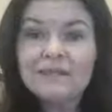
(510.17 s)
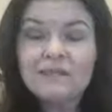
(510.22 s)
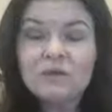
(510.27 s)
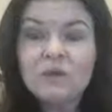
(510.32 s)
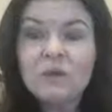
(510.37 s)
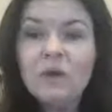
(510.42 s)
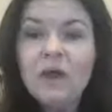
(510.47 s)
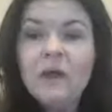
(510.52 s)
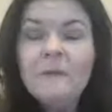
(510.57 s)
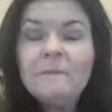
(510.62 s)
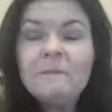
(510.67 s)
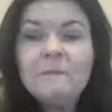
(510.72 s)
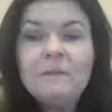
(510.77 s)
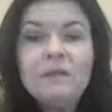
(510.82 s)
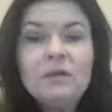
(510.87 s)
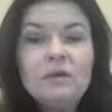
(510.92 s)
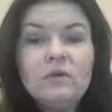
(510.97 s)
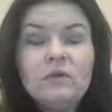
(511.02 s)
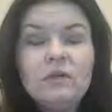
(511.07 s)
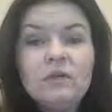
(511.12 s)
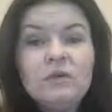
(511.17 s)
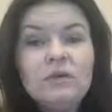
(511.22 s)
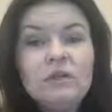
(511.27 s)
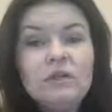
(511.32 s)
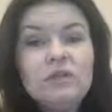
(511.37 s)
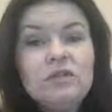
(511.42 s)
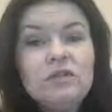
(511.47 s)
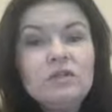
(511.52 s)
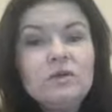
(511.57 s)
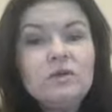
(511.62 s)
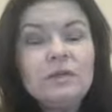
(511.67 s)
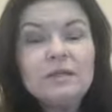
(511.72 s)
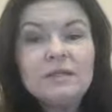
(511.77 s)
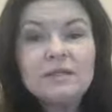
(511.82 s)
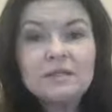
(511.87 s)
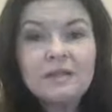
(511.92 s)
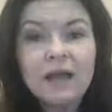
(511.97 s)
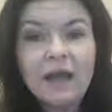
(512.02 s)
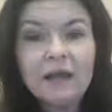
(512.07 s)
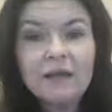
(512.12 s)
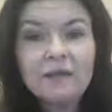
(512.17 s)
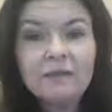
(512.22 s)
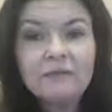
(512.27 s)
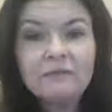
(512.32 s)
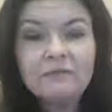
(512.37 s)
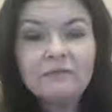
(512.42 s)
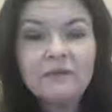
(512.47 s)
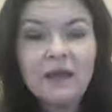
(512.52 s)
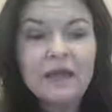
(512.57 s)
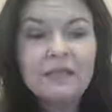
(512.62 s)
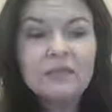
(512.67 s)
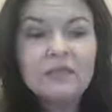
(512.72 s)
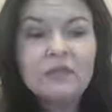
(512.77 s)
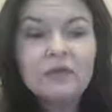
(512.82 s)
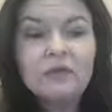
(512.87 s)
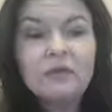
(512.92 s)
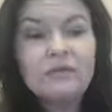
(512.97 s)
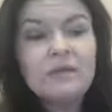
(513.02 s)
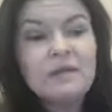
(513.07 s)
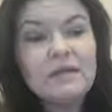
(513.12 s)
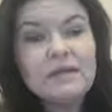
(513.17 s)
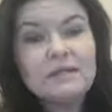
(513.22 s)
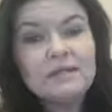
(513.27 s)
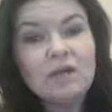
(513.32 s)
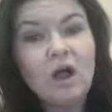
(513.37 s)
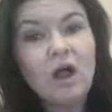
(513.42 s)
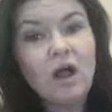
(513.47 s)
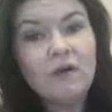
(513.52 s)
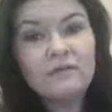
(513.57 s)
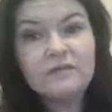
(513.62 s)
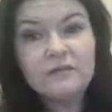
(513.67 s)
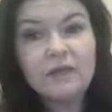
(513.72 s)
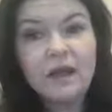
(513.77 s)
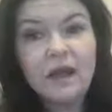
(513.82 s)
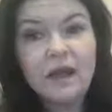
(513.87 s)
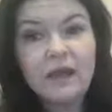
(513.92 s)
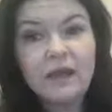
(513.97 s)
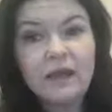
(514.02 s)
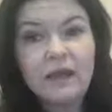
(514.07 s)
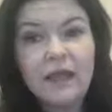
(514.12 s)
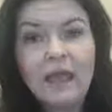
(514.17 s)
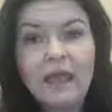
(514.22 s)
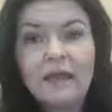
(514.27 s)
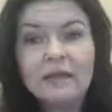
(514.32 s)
So, you can do these kind of fun little things offline